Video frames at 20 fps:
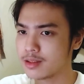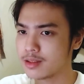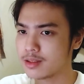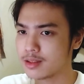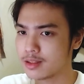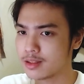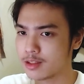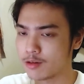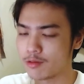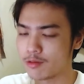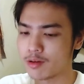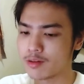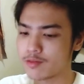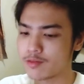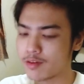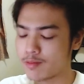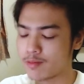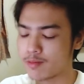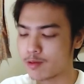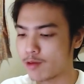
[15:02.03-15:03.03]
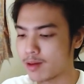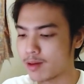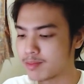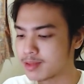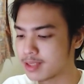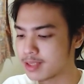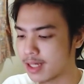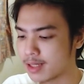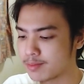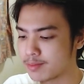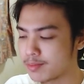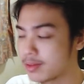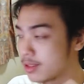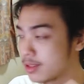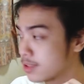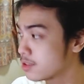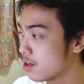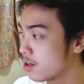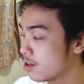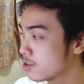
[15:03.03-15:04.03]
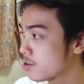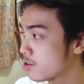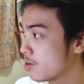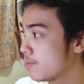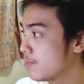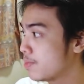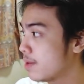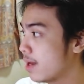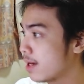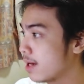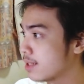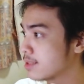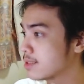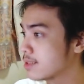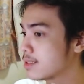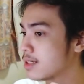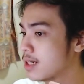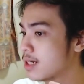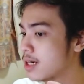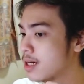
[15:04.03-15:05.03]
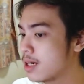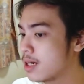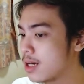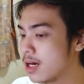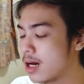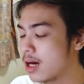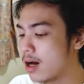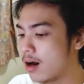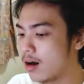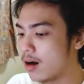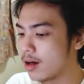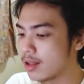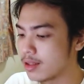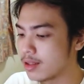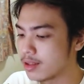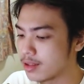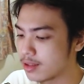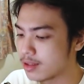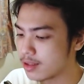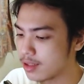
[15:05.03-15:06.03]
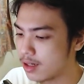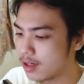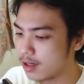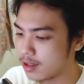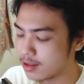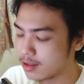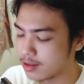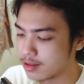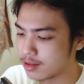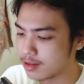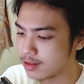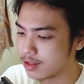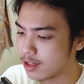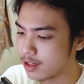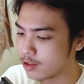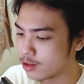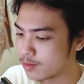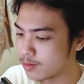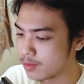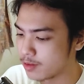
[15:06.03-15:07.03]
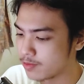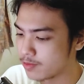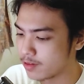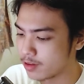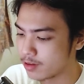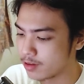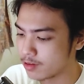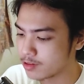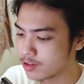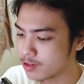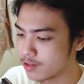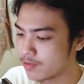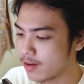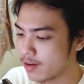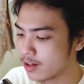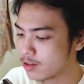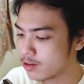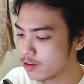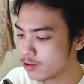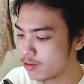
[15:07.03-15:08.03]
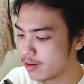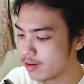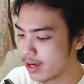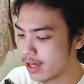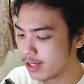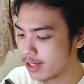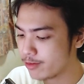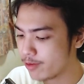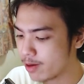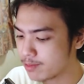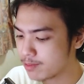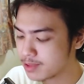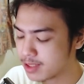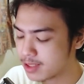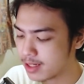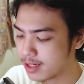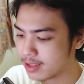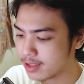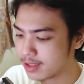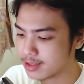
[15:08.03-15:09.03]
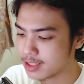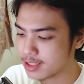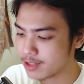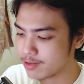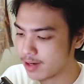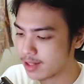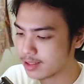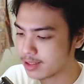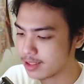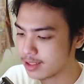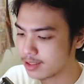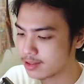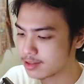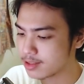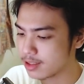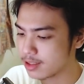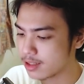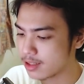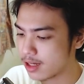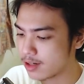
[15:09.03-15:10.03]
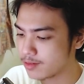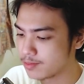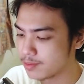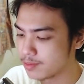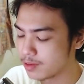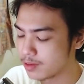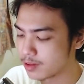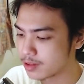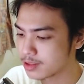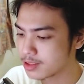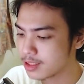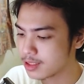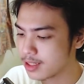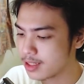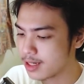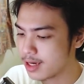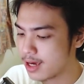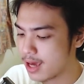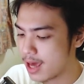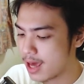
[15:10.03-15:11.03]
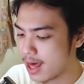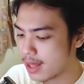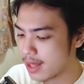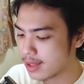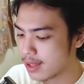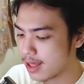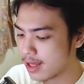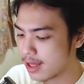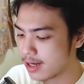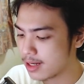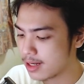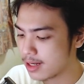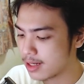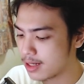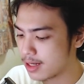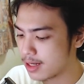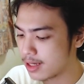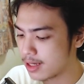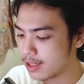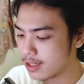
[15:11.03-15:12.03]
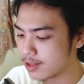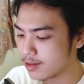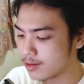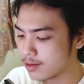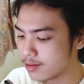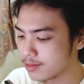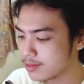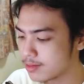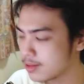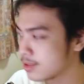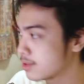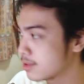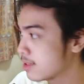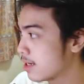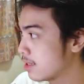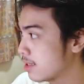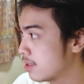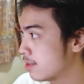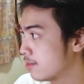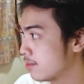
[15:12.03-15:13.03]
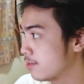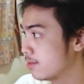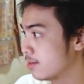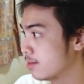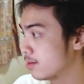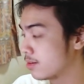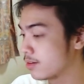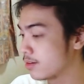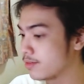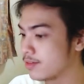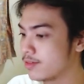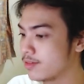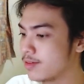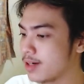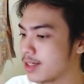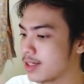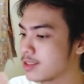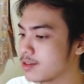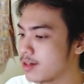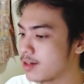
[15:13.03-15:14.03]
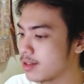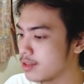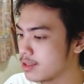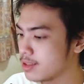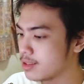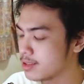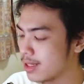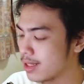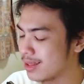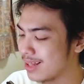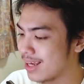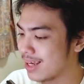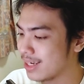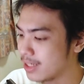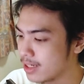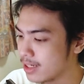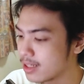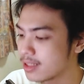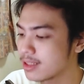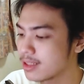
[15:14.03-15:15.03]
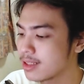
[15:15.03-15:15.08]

the one from the website, but this also applies on a normal photo. So if I go to any website, let's say right here, there's a lot of books, and then because I love Lord of the Rings, or at least I like it,